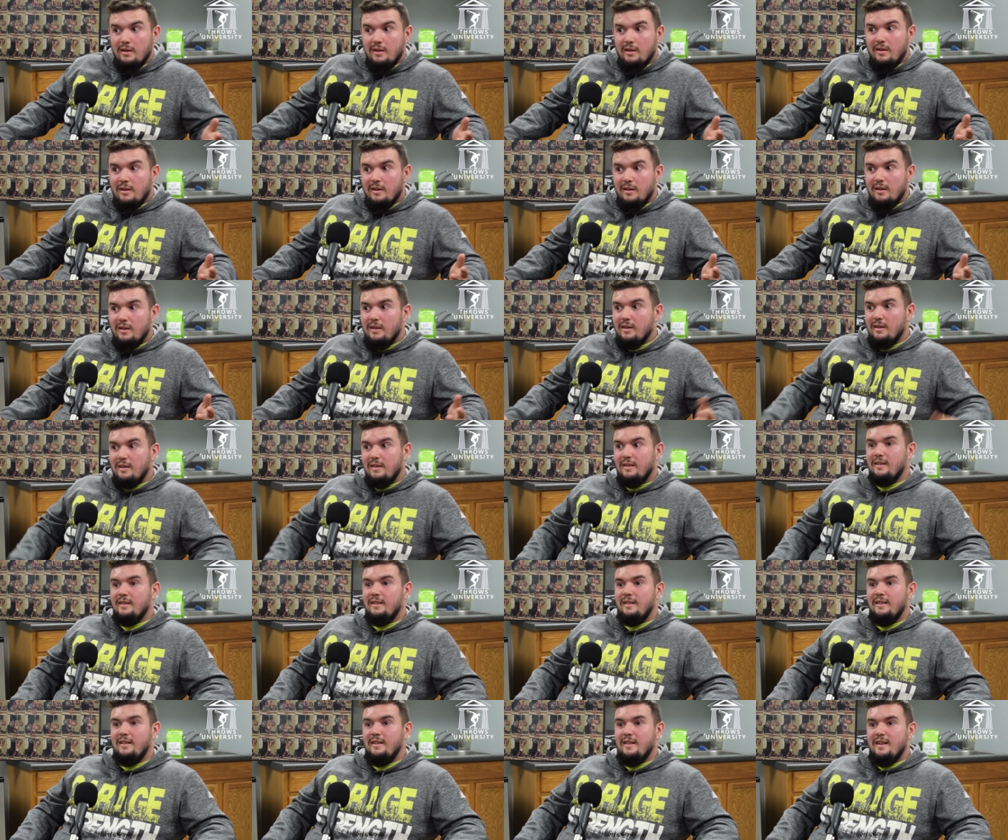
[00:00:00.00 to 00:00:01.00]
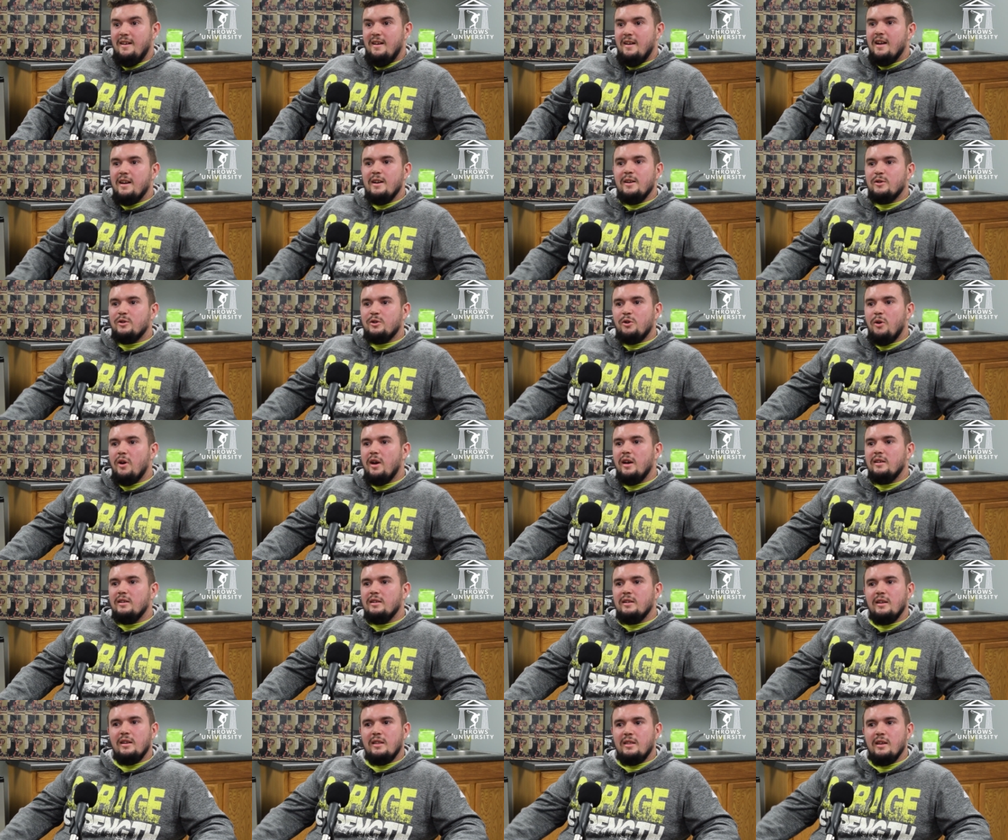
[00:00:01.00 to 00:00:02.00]
and it's
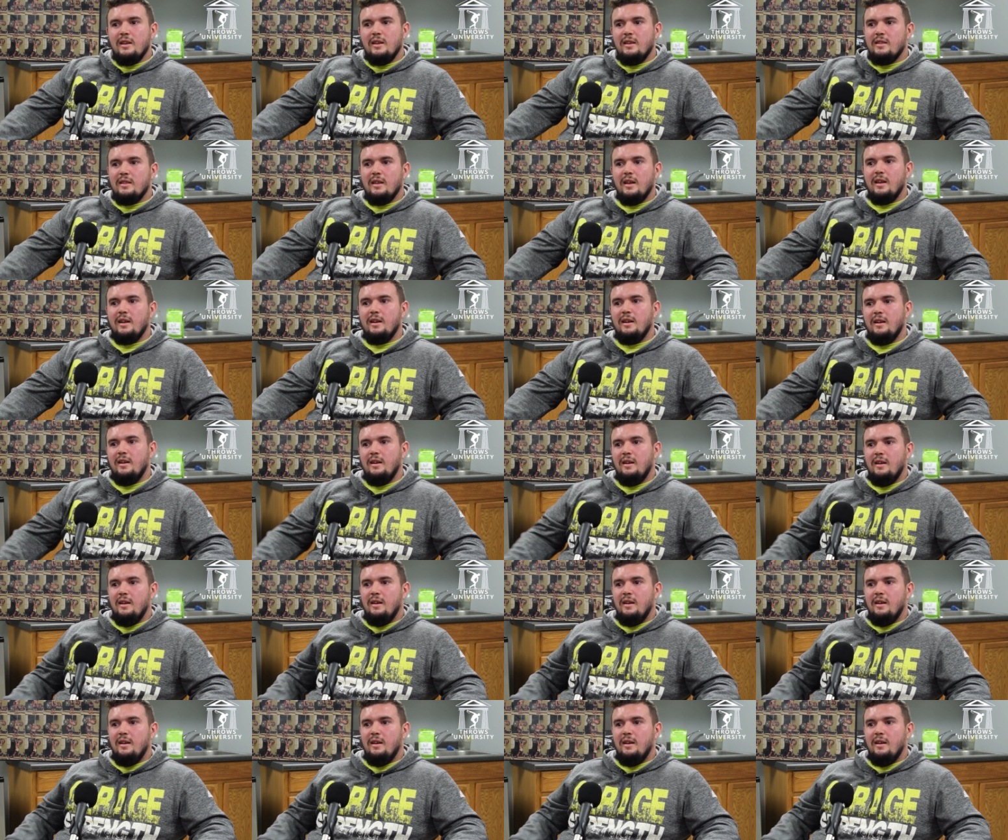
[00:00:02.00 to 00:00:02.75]
crazy to think that,